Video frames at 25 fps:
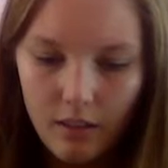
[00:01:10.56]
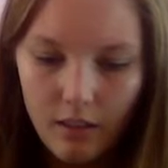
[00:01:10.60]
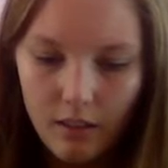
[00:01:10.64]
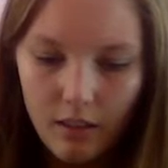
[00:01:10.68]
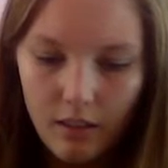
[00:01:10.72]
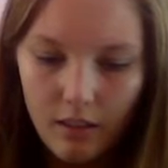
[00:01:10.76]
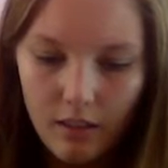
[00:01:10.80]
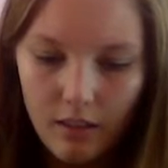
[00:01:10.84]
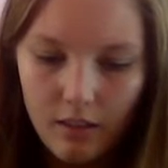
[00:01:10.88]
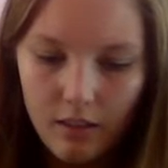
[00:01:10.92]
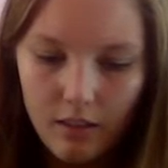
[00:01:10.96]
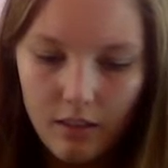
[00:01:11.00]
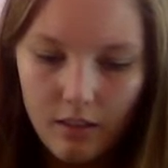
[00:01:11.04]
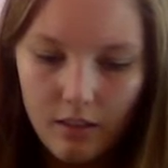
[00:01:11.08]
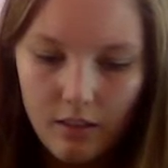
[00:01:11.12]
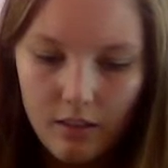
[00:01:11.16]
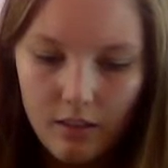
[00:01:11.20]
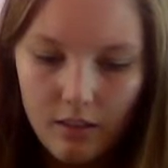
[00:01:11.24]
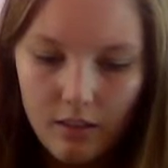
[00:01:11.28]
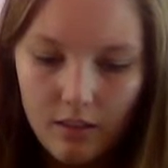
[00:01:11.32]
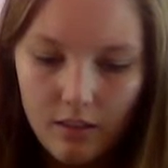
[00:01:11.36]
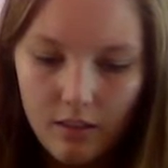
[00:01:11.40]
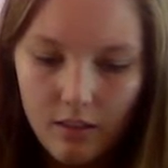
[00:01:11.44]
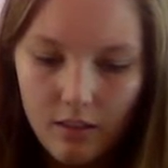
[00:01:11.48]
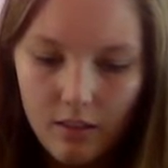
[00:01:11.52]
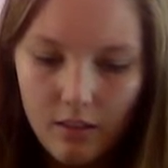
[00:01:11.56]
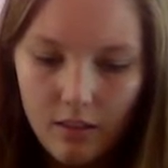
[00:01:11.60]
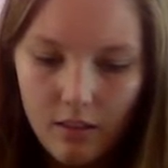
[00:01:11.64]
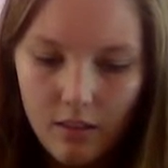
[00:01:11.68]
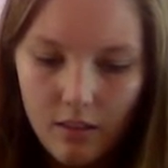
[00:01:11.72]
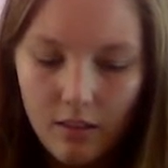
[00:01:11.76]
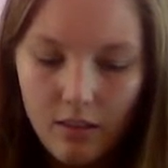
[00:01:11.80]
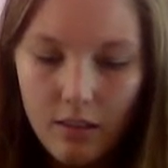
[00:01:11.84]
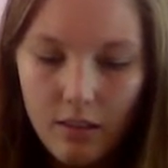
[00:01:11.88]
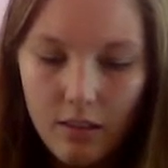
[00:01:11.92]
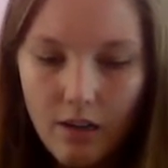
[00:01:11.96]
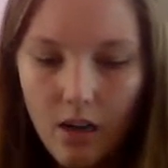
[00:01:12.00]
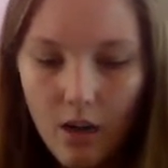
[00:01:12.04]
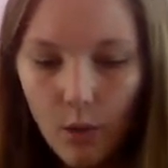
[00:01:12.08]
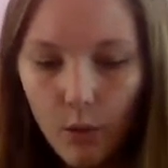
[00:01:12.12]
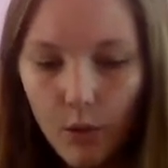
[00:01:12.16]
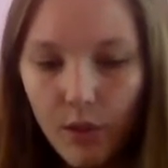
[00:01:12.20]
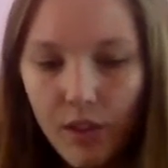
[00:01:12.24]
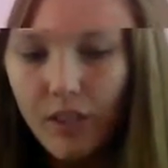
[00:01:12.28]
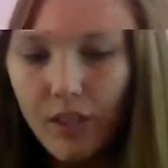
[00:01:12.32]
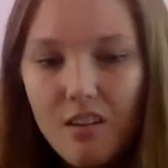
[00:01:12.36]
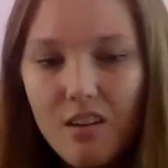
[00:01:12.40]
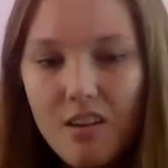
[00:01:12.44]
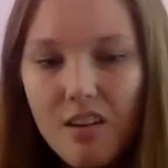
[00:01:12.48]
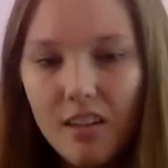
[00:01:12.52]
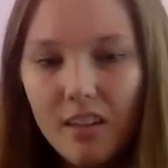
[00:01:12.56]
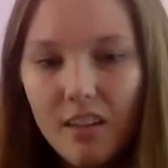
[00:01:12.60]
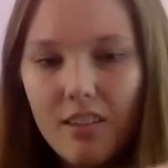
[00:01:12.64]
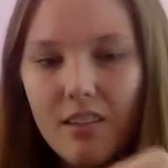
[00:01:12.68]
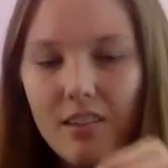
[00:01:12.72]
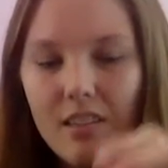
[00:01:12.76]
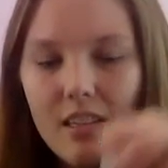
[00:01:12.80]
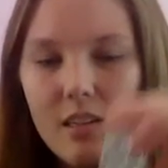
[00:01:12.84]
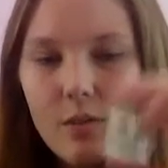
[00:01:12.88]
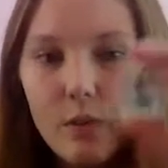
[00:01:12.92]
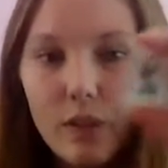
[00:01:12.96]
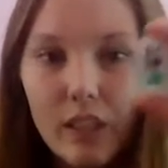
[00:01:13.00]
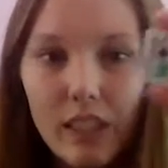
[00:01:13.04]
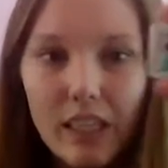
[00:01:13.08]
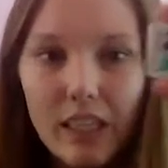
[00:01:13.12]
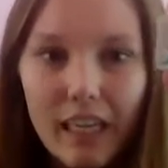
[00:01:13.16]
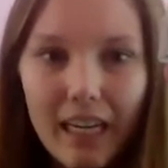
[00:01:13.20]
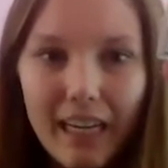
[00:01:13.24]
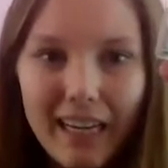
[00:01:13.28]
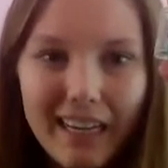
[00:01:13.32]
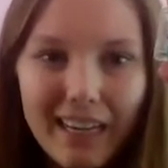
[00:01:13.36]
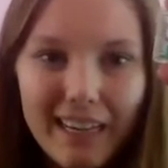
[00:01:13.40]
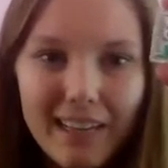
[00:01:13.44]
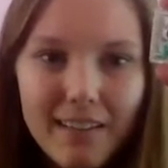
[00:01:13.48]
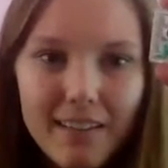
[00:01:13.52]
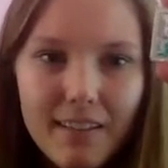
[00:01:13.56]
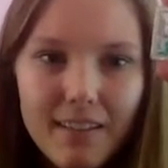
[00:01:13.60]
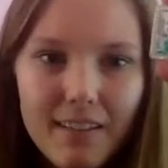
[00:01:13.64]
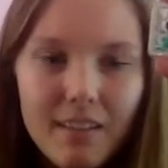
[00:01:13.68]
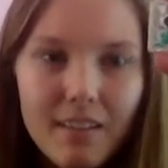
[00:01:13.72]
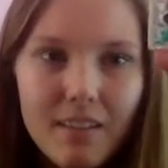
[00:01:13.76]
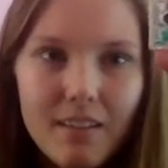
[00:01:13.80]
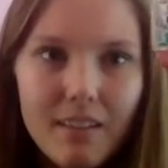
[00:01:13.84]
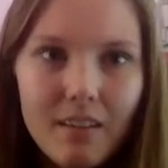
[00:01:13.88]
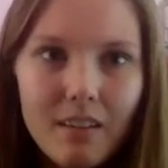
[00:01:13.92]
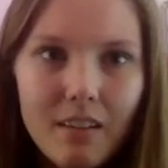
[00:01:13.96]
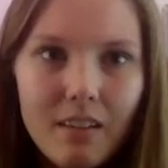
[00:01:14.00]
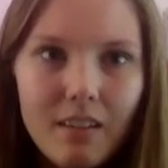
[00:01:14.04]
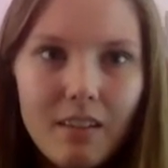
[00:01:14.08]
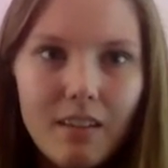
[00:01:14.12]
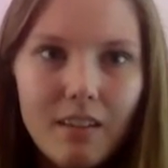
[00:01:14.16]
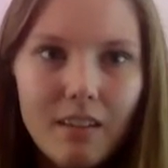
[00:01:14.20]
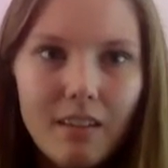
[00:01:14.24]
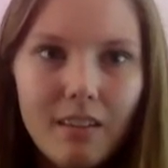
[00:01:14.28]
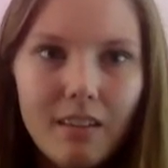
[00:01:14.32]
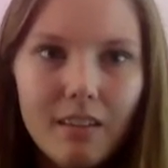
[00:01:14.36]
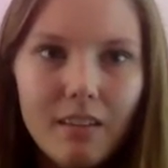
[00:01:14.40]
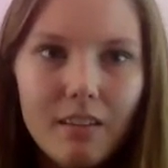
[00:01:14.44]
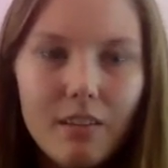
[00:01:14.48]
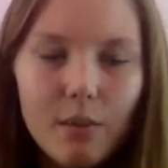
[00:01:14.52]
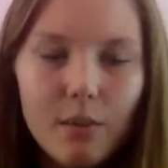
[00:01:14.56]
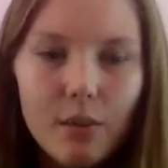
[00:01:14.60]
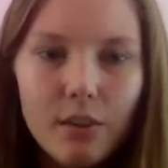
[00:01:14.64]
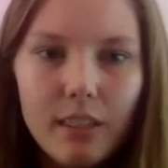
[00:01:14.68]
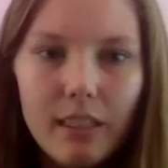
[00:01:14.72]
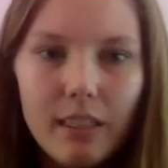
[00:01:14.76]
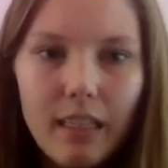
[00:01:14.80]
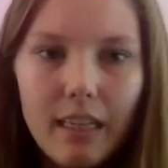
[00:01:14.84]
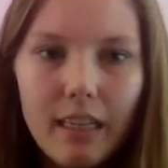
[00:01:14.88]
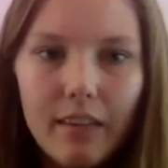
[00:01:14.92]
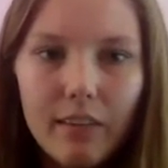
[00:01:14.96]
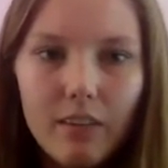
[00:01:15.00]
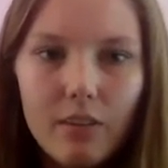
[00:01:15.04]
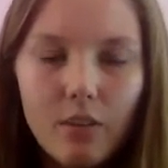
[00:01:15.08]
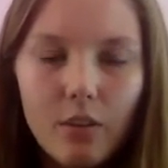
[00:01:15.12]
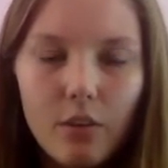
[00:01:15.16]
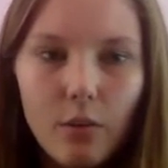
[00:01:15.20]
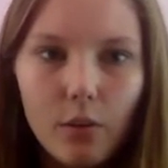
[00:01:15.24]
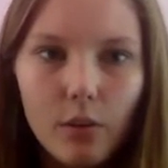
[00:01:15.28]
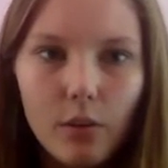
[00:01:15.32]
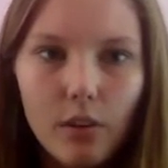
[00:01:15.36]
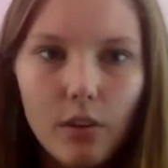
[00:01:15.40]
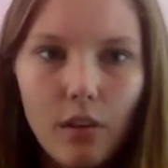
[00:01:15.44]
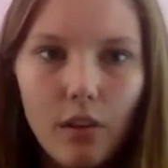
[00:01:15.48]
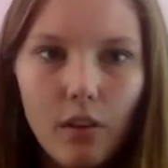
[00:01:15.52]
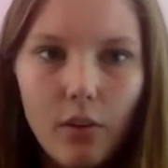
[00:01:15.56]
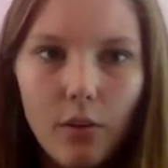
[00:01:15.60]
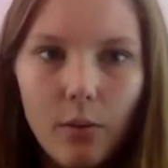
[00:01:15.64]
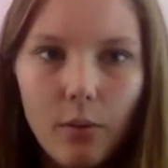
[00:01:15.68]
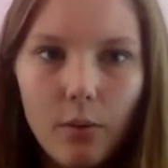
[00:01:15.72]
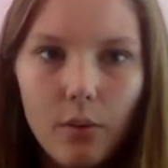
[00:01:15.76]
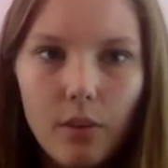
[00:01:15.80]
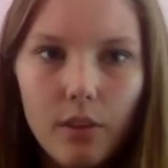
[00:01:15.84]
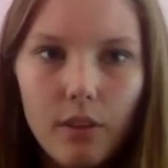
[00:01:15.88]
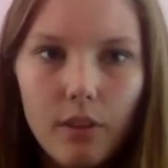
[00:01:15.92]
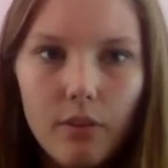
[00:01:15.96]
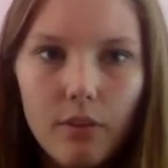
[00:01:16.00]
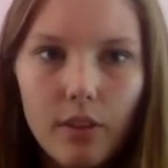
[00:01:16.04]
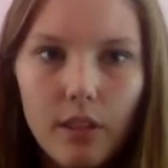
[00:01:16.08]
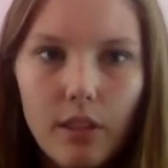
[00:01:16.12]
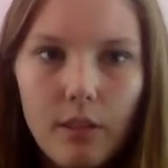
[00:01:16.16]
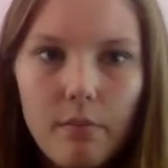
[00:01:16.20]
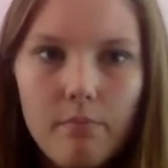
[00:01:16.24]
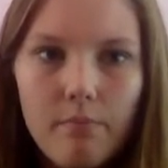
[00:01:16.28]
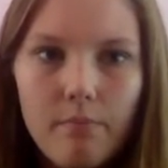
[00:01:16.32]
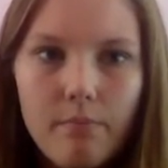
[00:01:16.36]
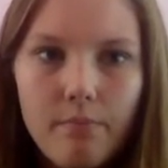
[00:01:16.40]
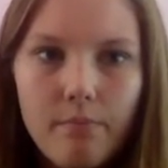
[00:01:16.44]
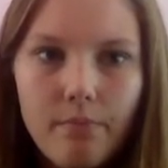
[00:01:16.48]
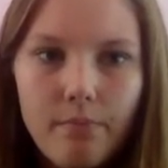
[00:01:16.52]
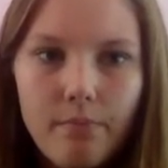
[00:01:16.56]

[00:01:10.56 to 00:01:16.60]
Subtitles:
And look, this is even a case. So a case to hold all three of them.